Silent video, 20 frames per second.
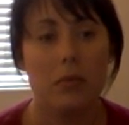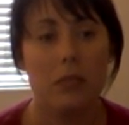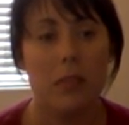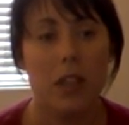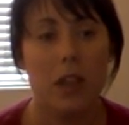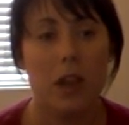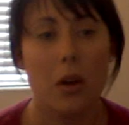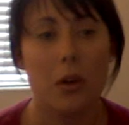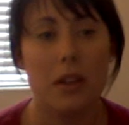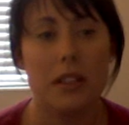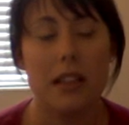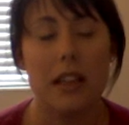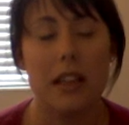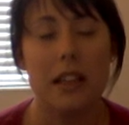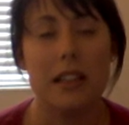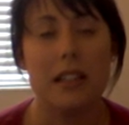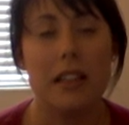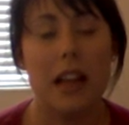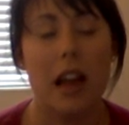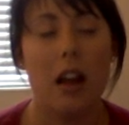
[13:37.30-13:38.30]
you know,
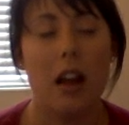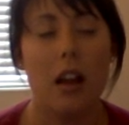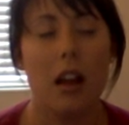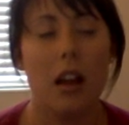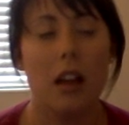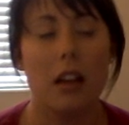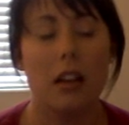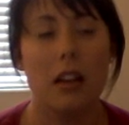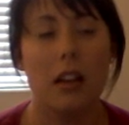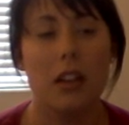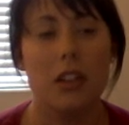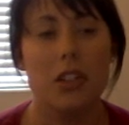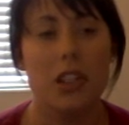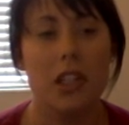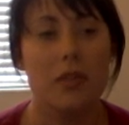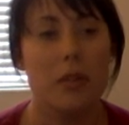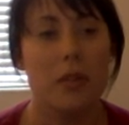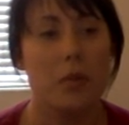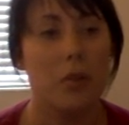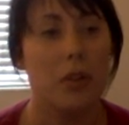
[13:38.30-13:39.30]
it's not
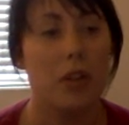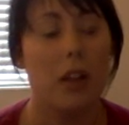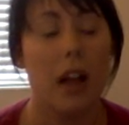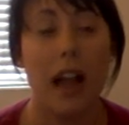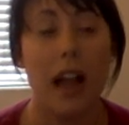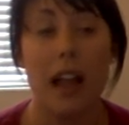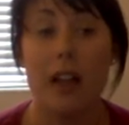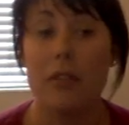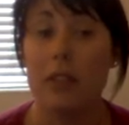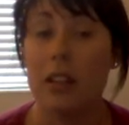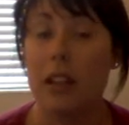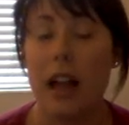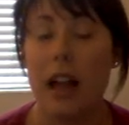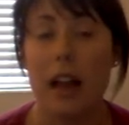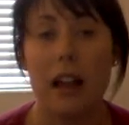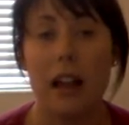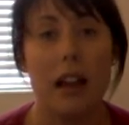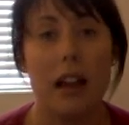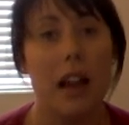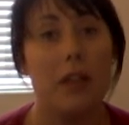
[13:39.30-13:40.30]
unachievable. I have a
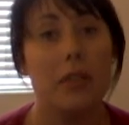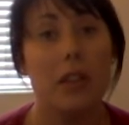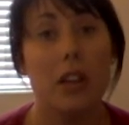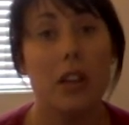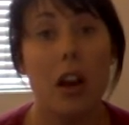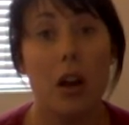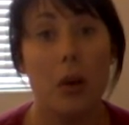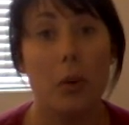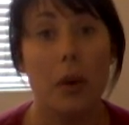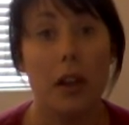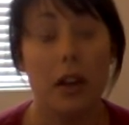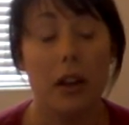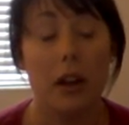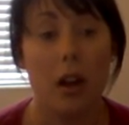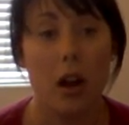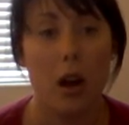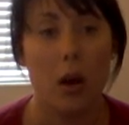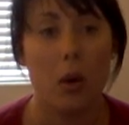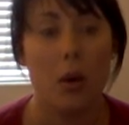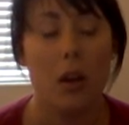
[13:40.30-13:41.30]
long way to
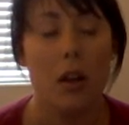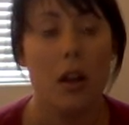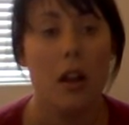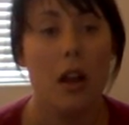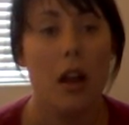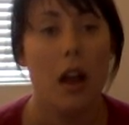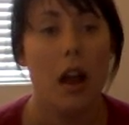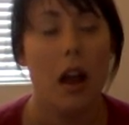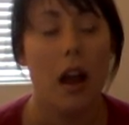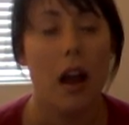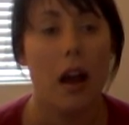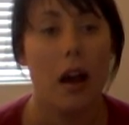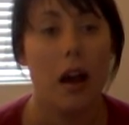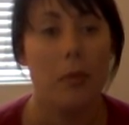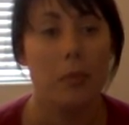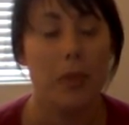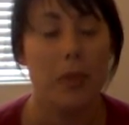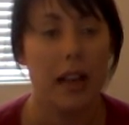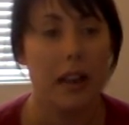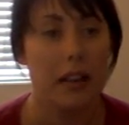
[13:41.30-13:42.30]
go.
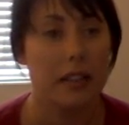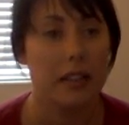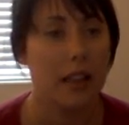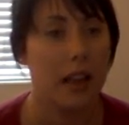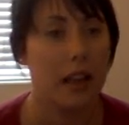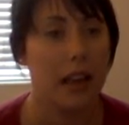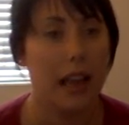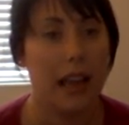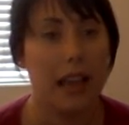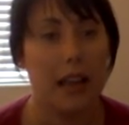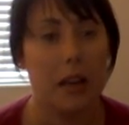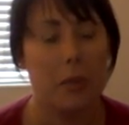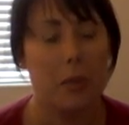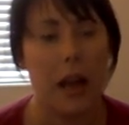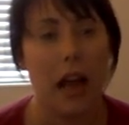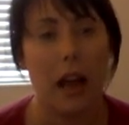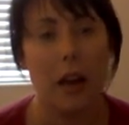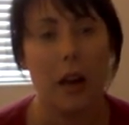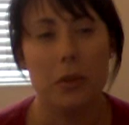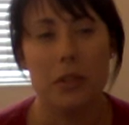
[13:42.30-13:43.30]
Like I said,
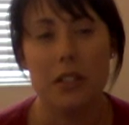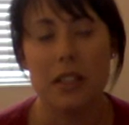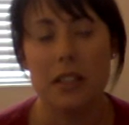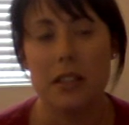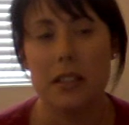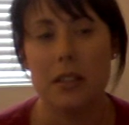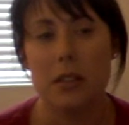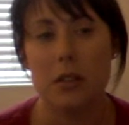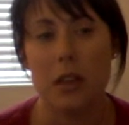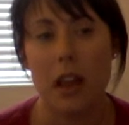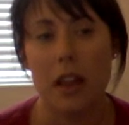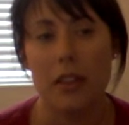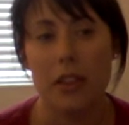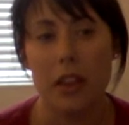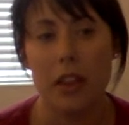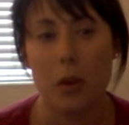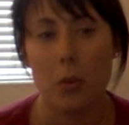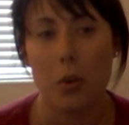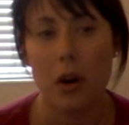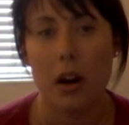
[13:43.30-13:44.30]
80 pounds is, I
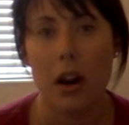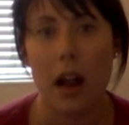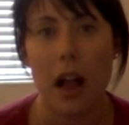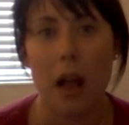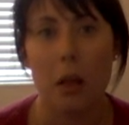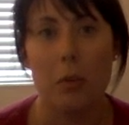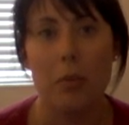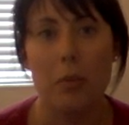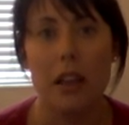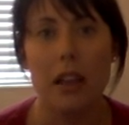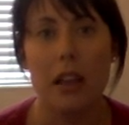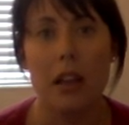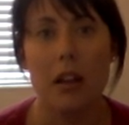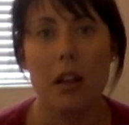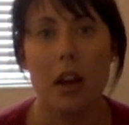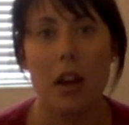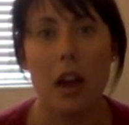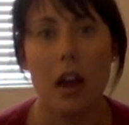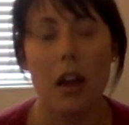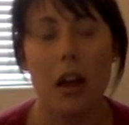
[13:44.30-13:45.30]
think, where I'll
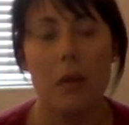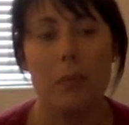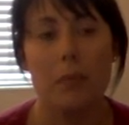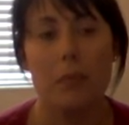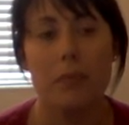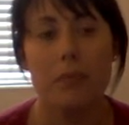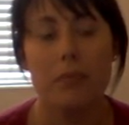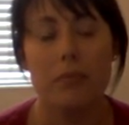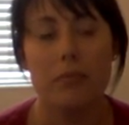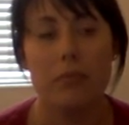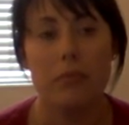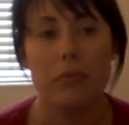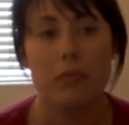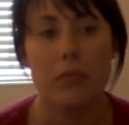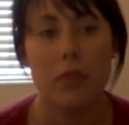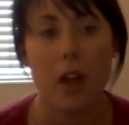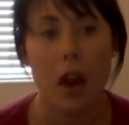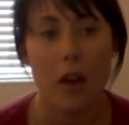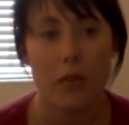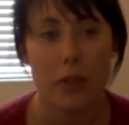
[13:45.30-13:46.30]
be
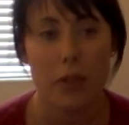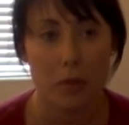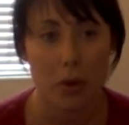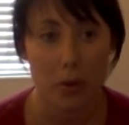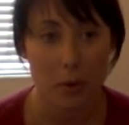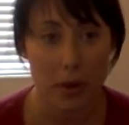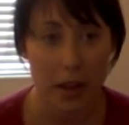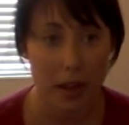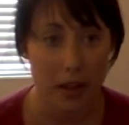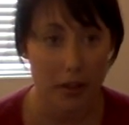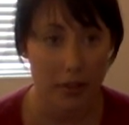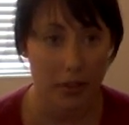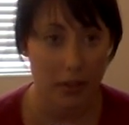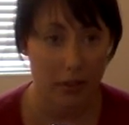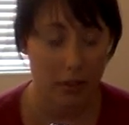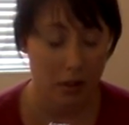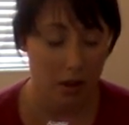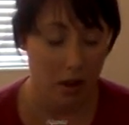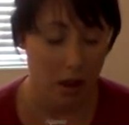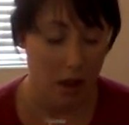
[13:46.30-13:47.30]
comfortable with.
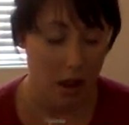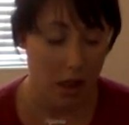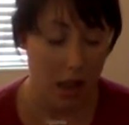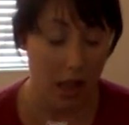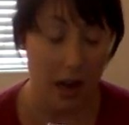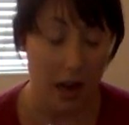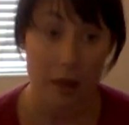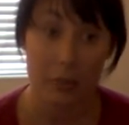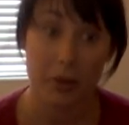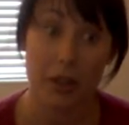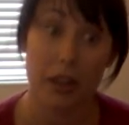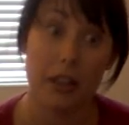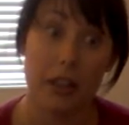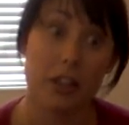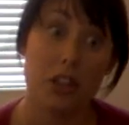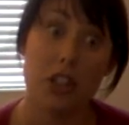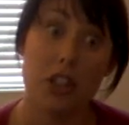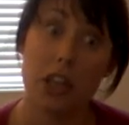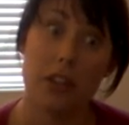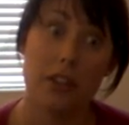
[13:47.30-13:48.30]
And I'm going
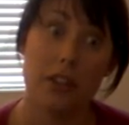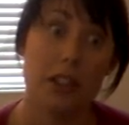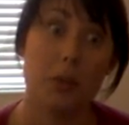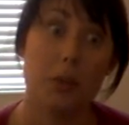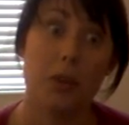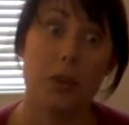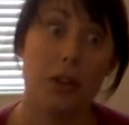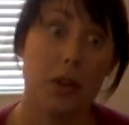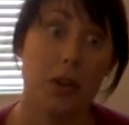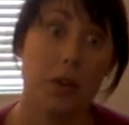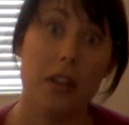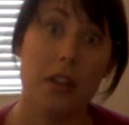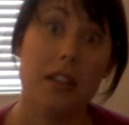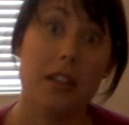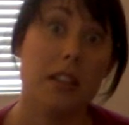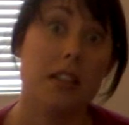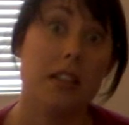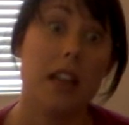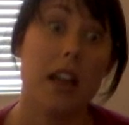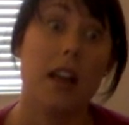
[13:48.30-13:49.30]
to share this with you, and
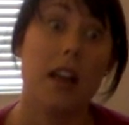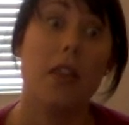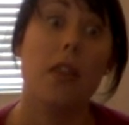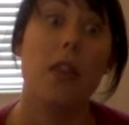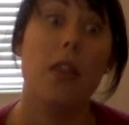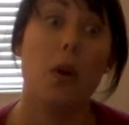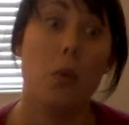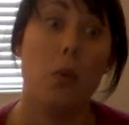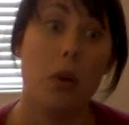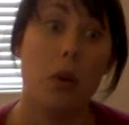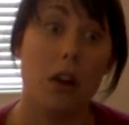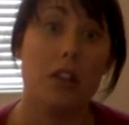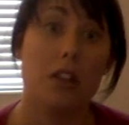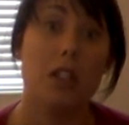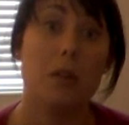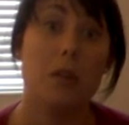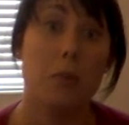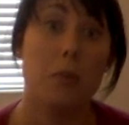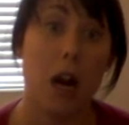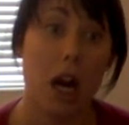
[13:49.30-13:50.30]
this is like the worst
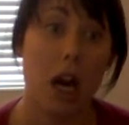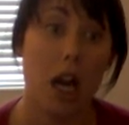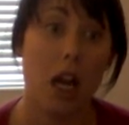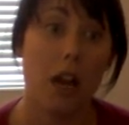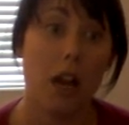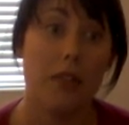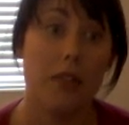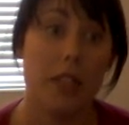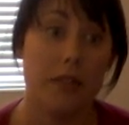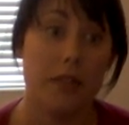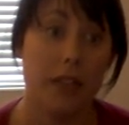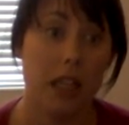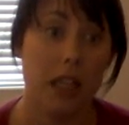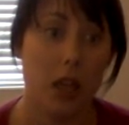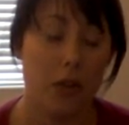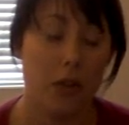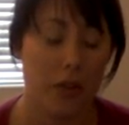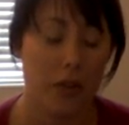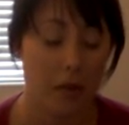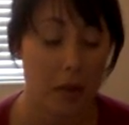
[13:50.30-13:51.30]
part of this
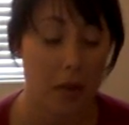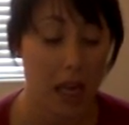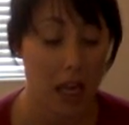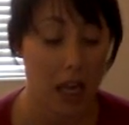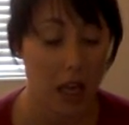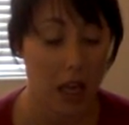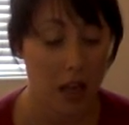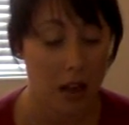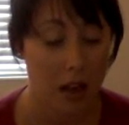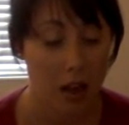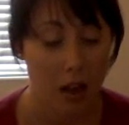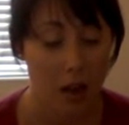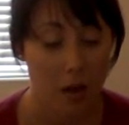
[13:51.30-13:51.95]
video for me.